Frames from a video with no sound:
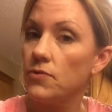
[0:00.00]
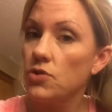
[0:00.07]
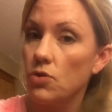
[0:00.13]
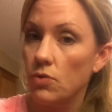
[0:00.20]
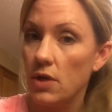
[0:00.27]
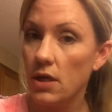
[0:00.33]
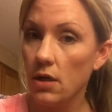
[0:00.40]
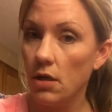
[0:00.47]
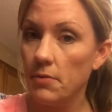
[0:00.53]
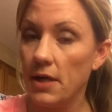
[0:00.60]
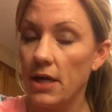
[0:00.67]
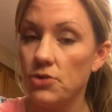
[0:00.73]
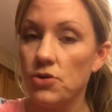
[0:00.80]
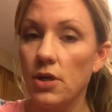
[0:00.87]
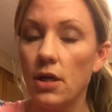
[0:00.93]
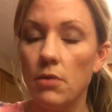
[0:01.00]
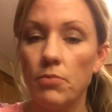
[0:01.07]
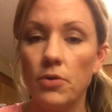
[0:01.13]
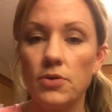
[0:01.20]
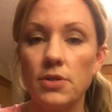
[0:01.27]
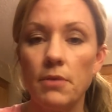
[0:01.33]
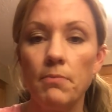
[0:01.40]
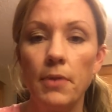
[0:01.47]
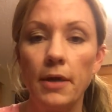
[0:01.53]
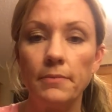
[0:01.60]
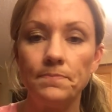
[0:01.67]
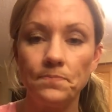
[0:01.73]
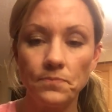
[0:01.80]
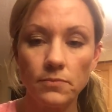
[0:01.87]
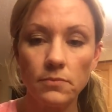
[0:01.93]
don't eat carbohydrate kind of person, but
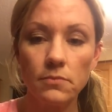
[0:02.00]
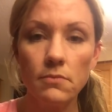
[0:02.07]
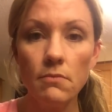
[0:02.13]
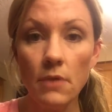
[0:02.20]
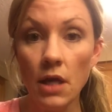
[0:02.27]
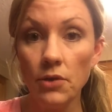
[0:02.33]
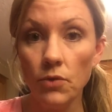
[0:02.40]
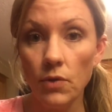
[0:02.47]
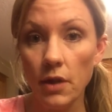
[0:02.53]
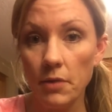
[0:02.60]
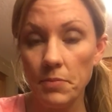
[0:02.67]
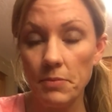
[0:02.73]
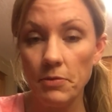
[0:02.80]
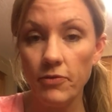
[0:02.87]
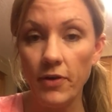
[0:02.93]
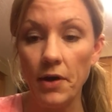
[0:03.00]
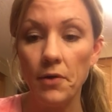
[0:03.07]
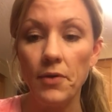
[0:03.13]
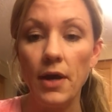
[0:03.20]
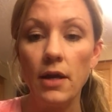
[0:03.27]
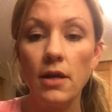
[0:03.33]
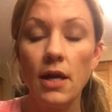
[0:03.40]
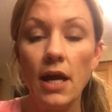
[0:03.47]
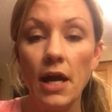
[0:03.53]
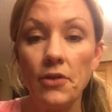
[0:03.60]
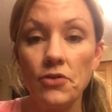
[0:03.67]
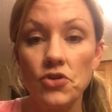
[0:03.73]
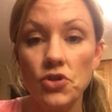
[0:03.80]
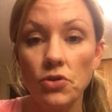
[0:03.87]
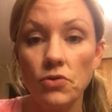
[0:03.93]
I know a lot of people follow that.
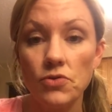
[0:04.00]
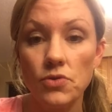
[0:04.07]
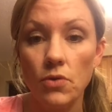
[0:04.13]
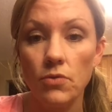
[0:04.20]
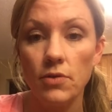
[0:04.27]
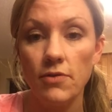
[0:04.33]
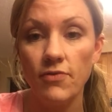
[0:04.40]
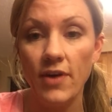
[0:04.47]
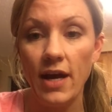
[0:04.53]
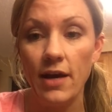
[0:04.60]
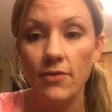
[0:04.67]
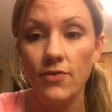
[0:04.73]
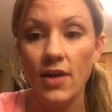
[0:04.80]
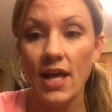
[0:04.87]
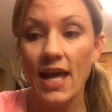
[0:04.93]
And the sugar's only 5.